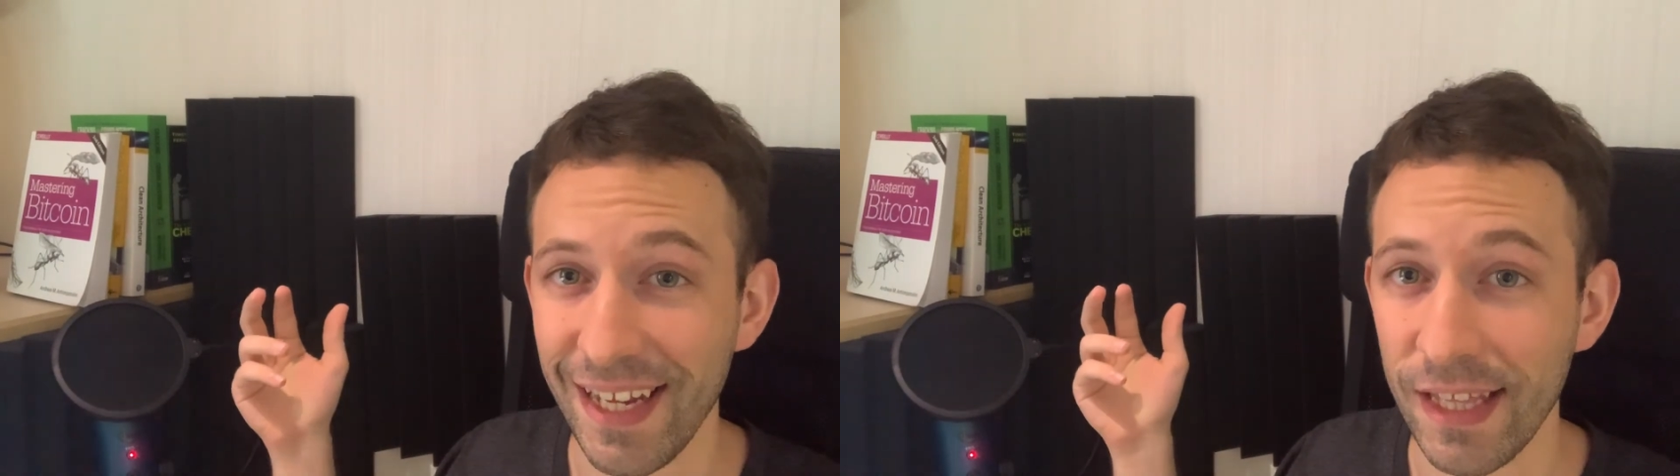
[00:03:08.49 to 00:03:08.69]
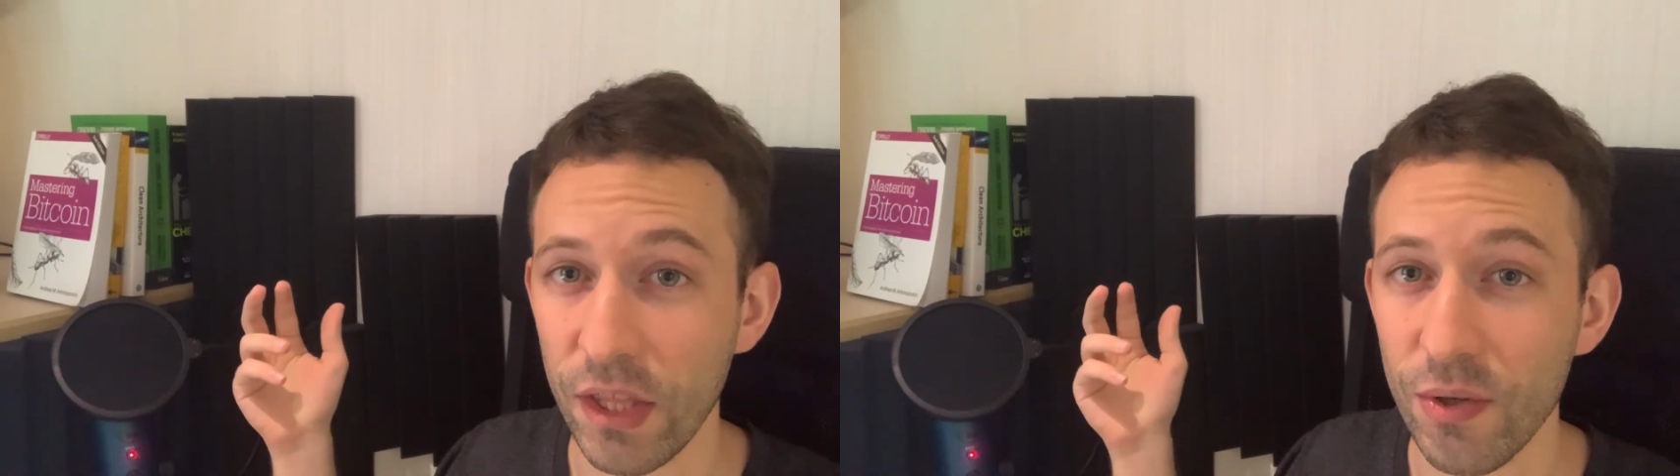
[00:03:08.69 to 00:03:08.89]

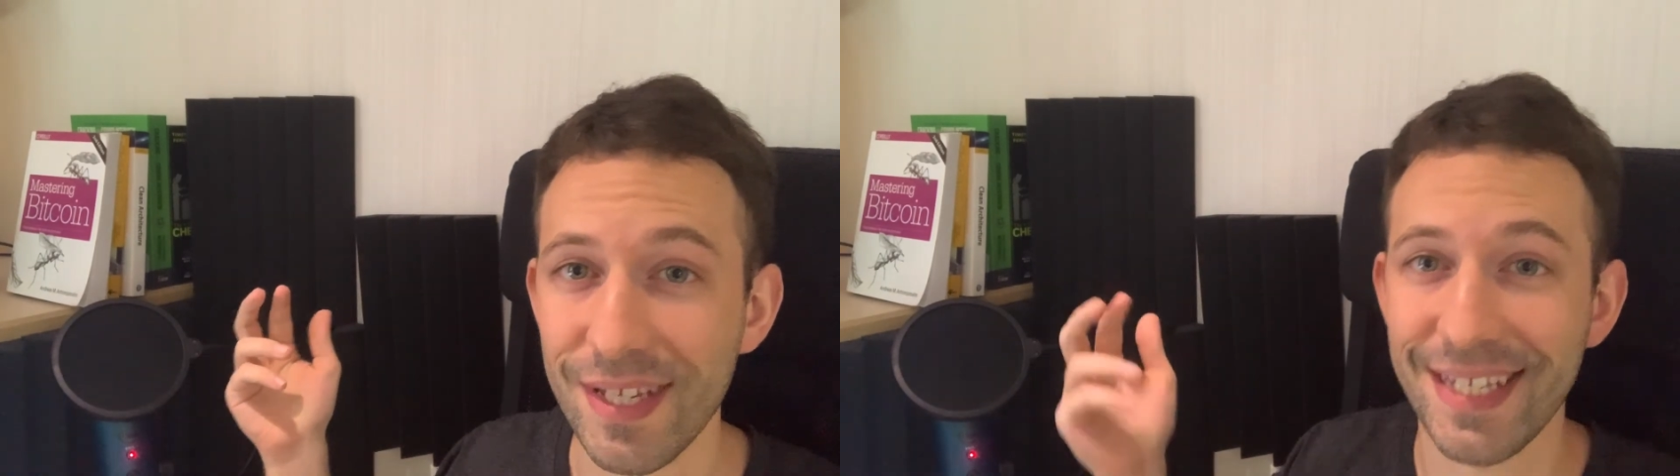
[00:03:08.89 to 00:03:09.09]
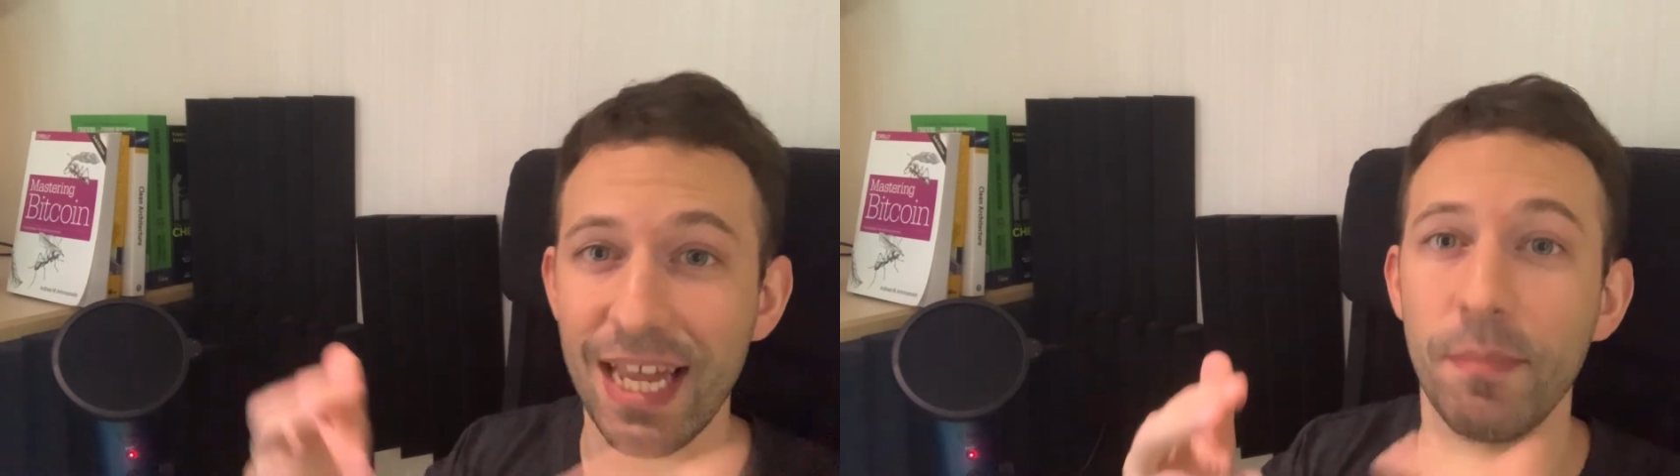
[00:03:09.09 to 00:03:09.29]
in the
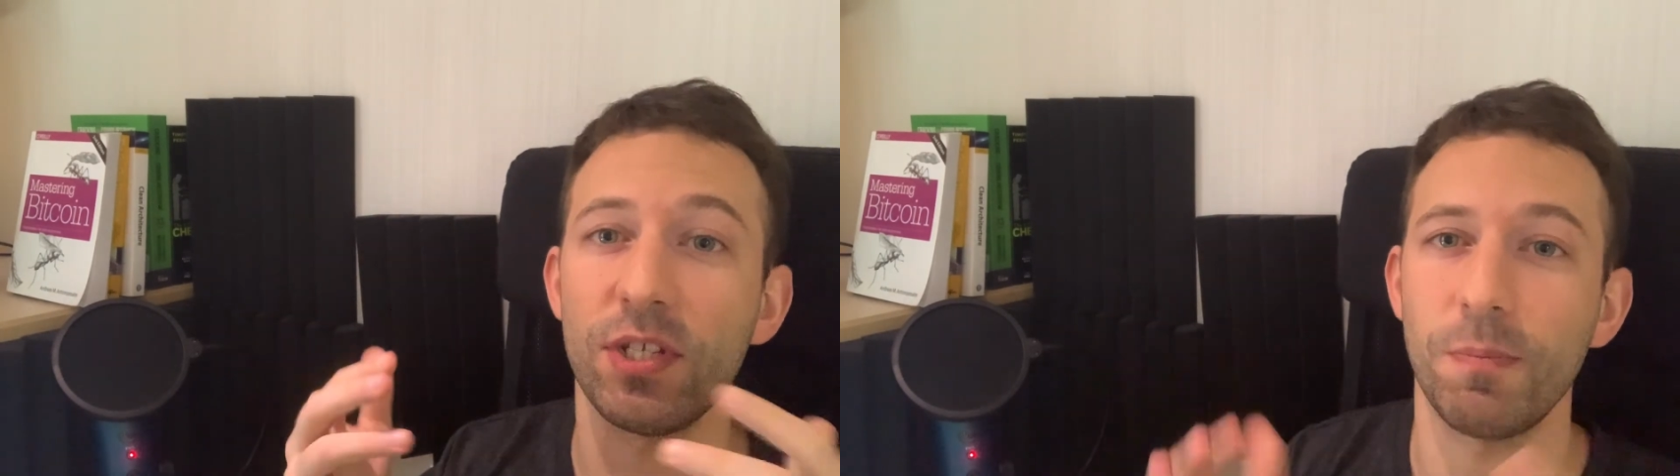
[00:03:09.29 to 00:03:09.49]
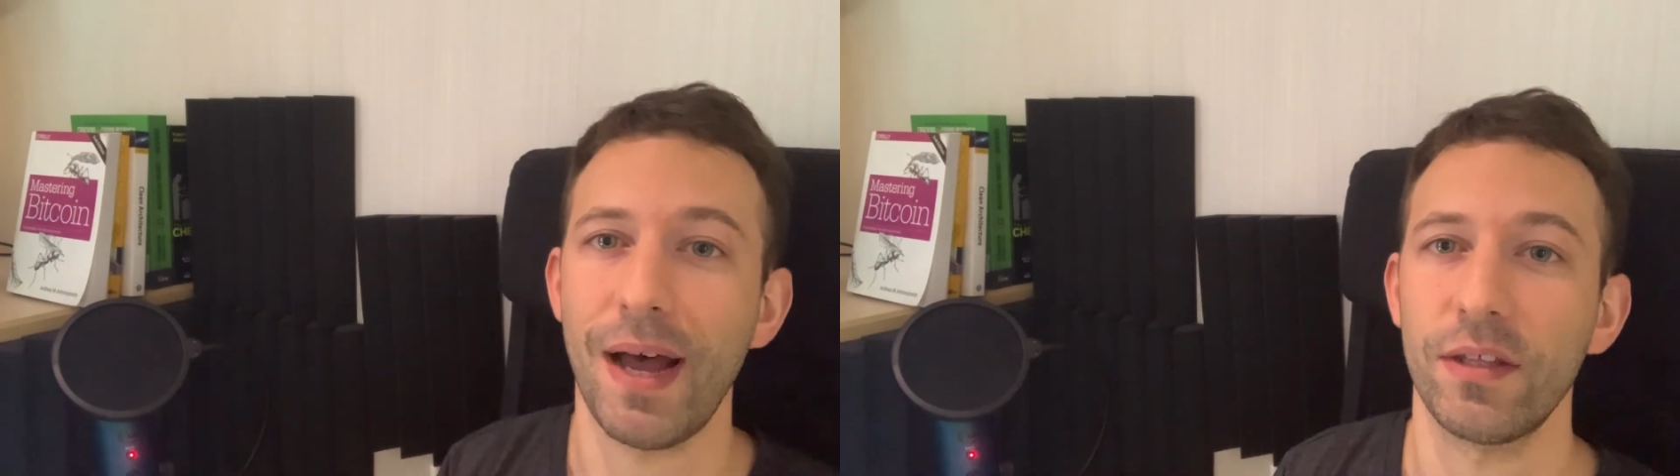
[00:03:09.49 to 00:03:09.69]
same
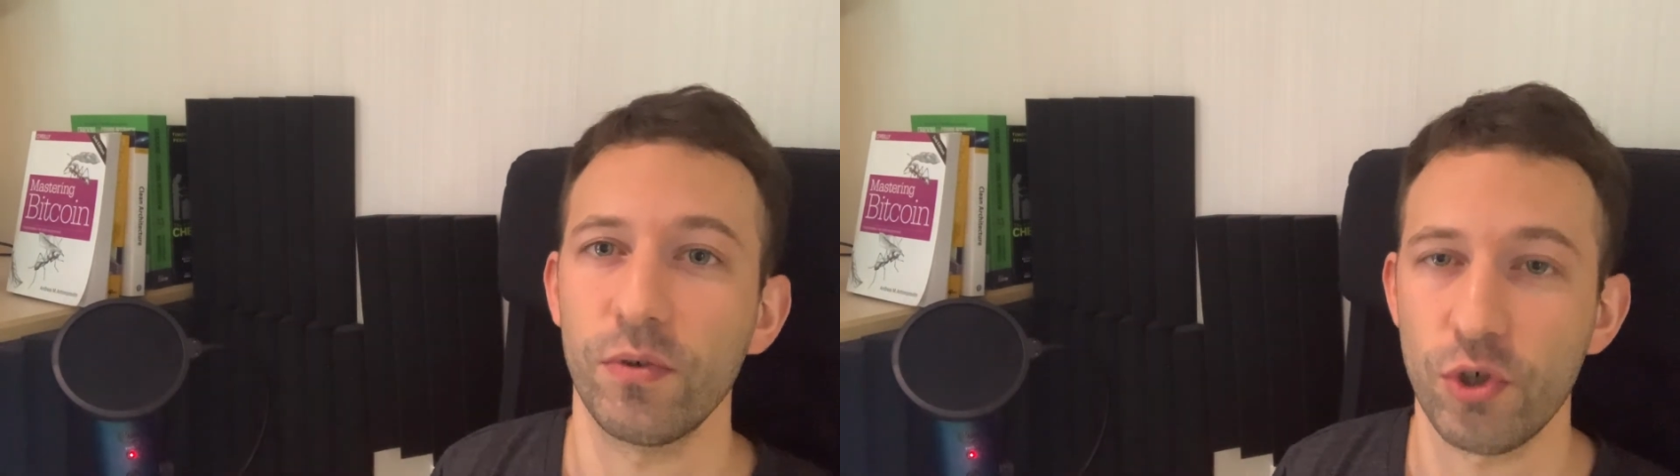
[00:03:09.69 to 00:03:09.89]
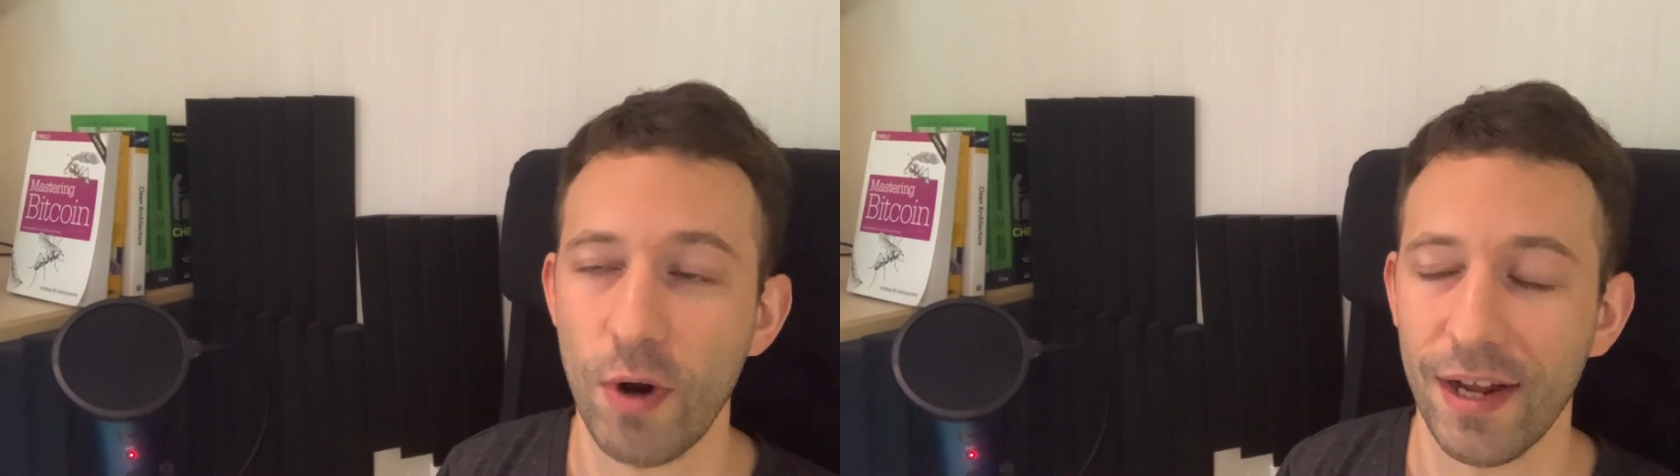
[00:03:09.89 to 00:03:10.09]
smart
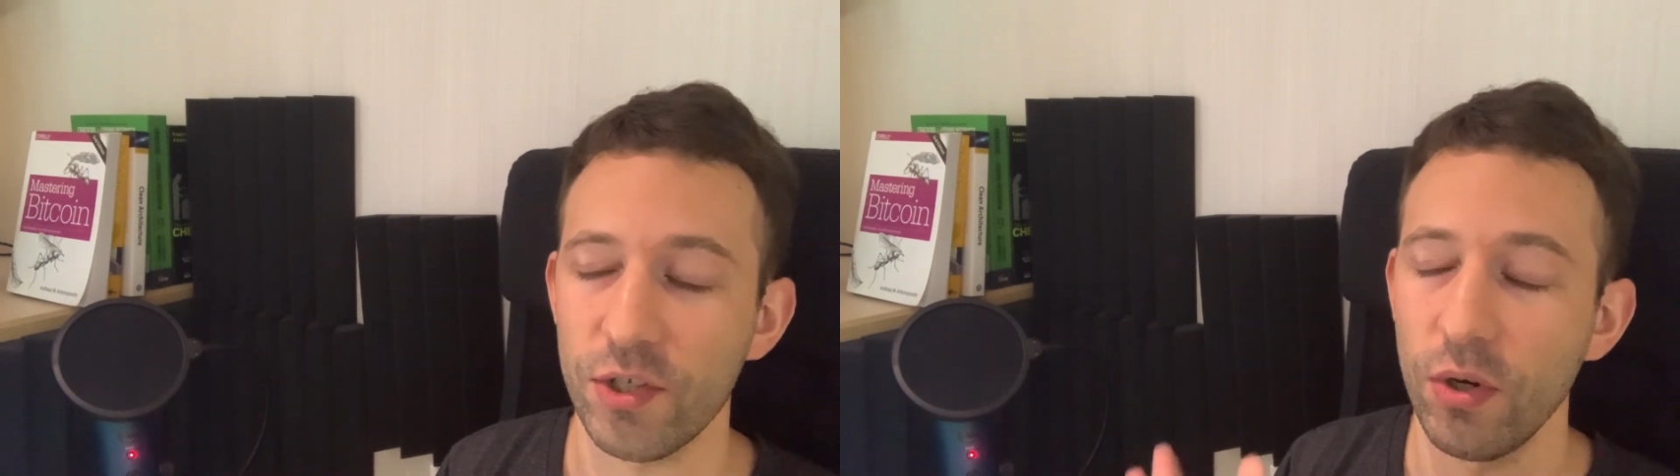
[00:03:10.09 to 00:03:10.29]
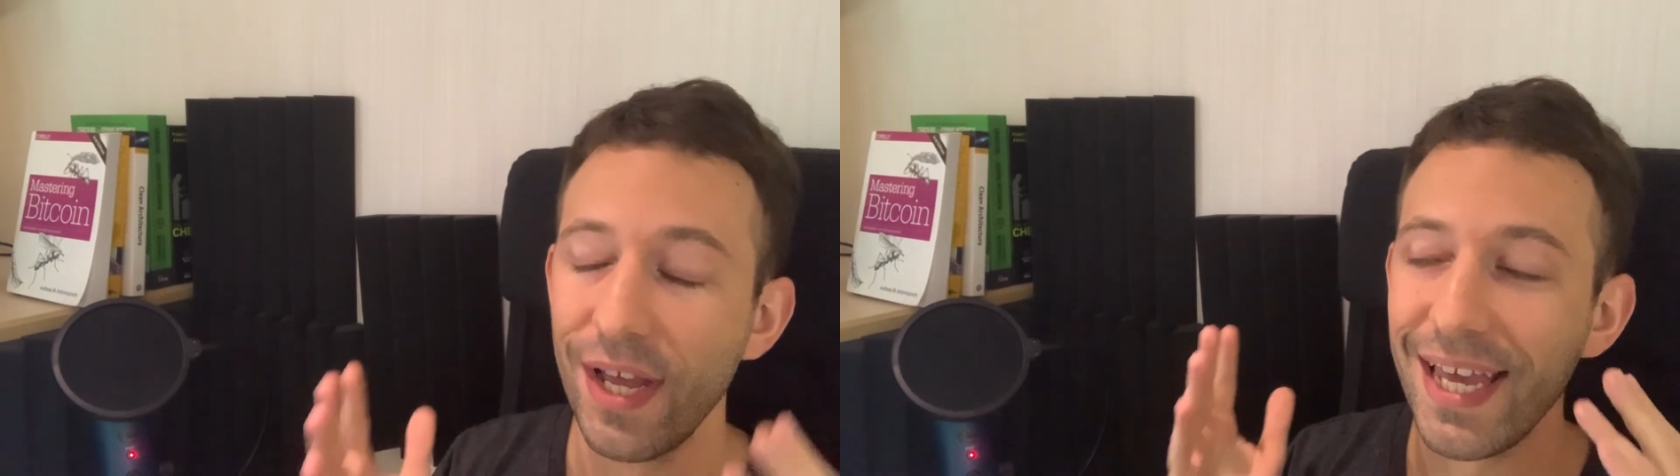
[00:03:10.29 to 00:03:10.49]
contract
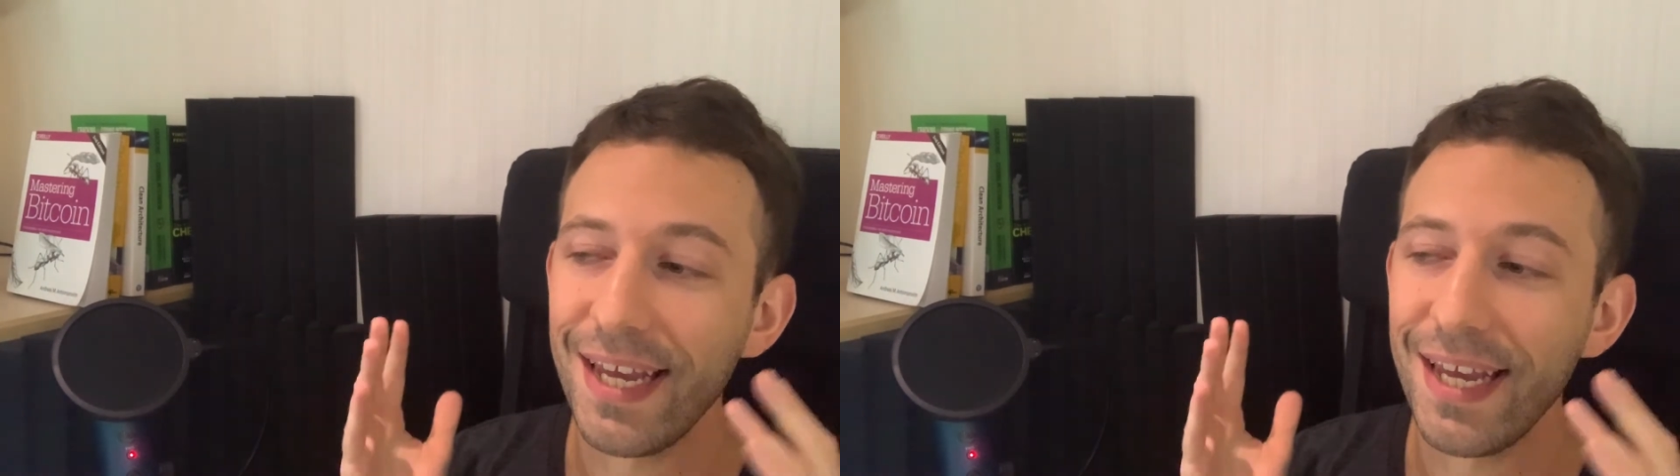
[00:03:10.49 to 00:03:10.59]
so